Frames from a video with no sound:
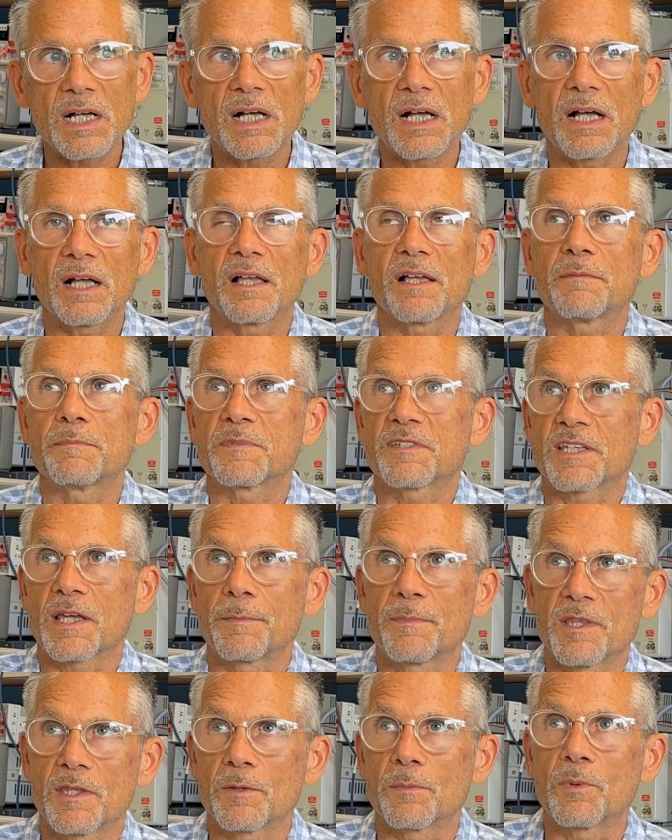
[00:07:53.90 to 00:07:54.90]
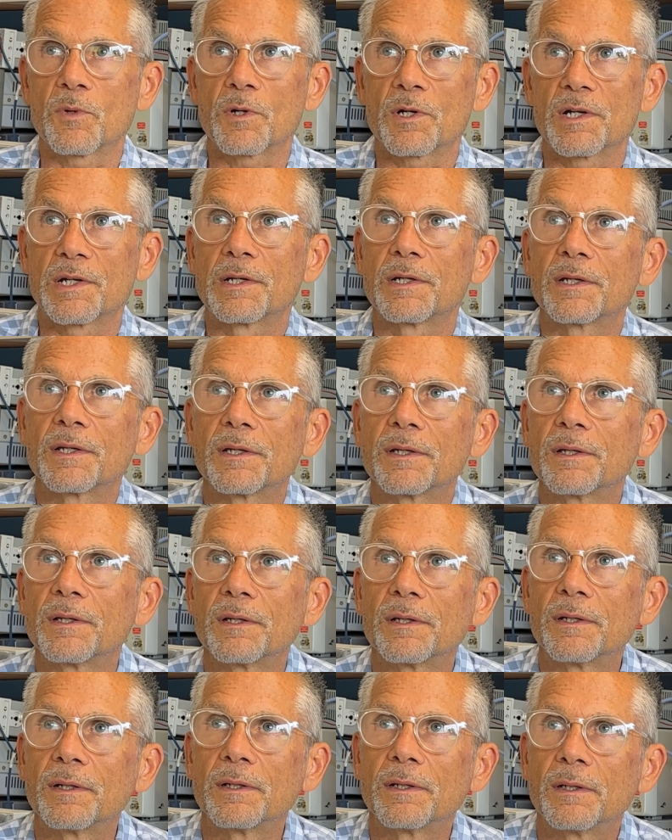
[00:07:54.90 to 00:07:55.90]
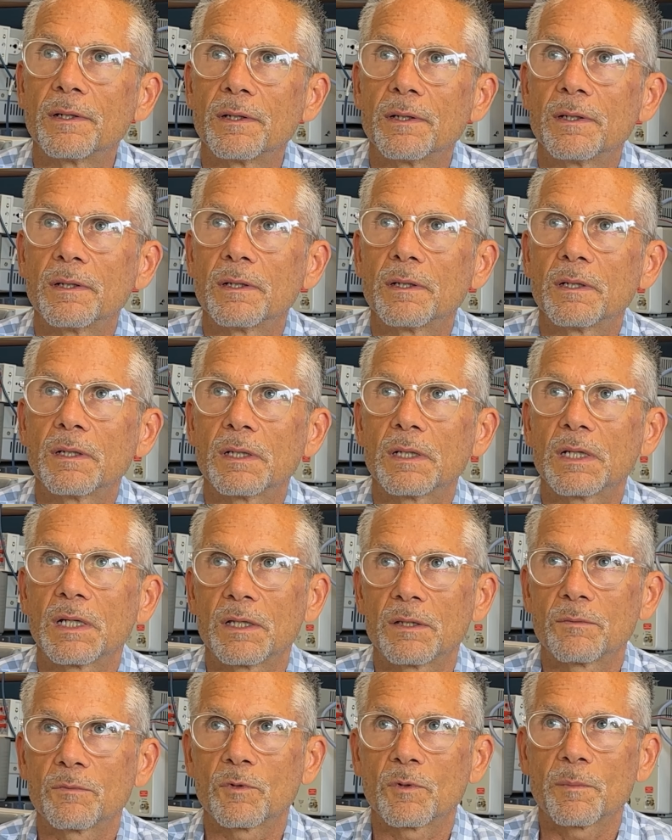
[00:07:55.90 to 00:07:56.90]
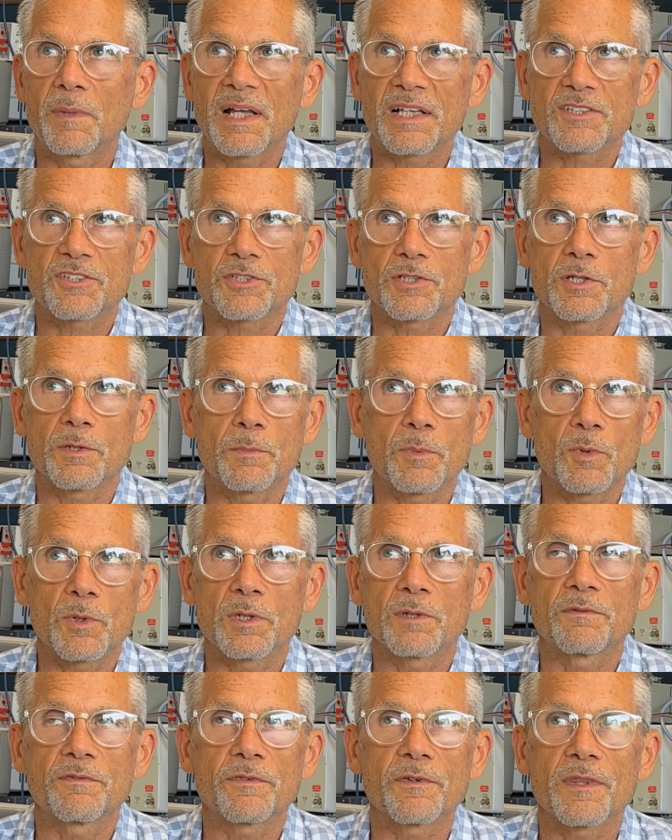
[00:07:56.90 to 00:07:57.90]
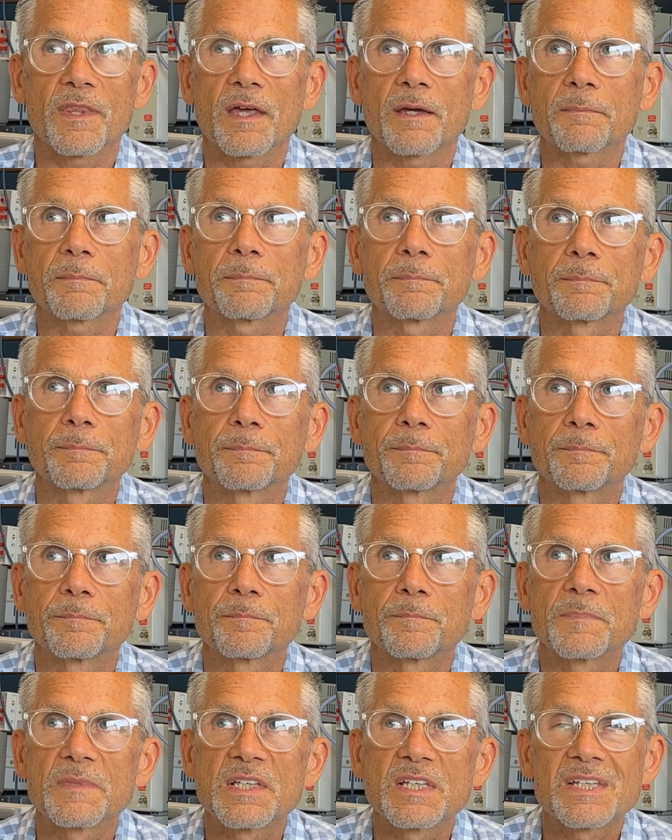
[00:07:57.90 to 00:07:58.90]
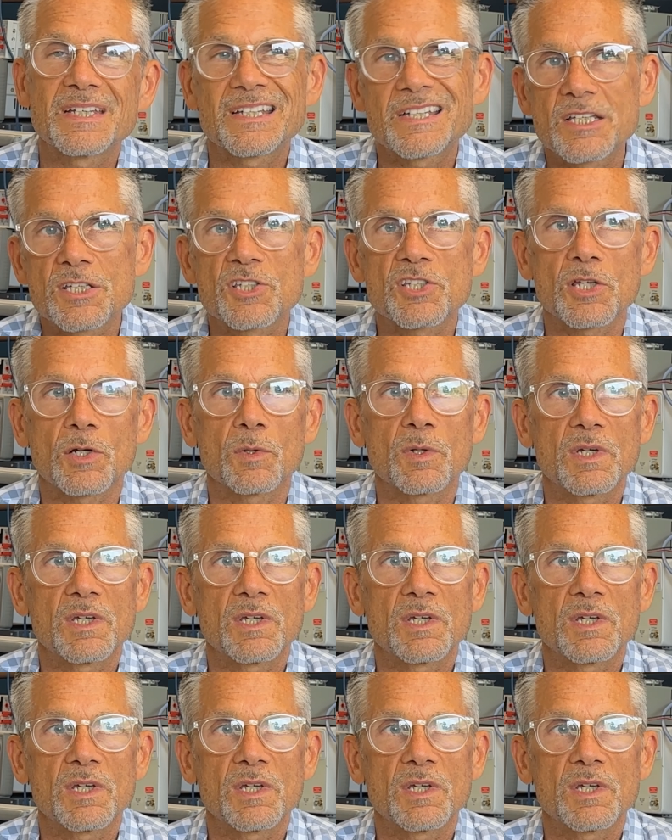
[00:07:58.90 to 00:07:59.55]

have them send me their board and we'll match their board for them. So